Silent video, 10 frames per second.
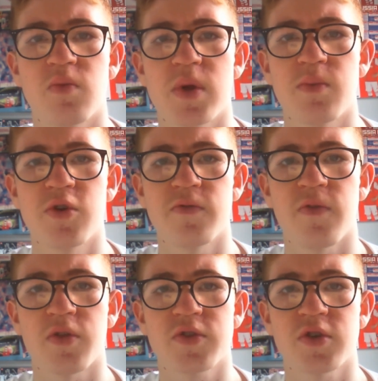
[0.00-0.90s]
we move
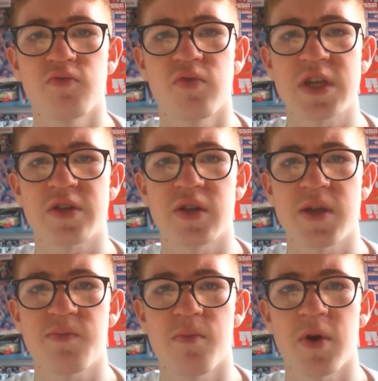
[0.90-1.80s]
on to
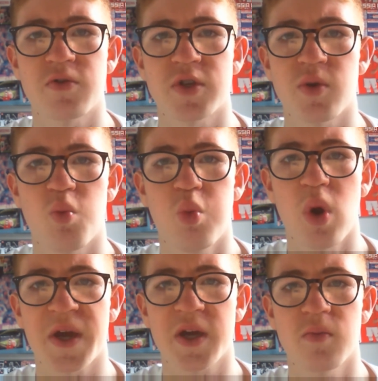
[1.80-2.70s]
recently promoted
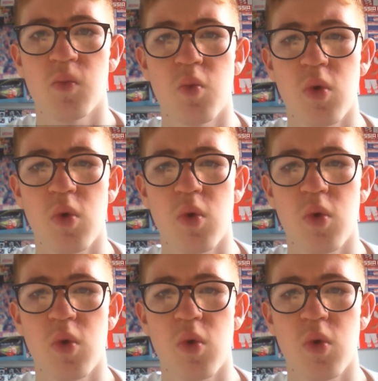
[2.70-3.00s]
Wycombe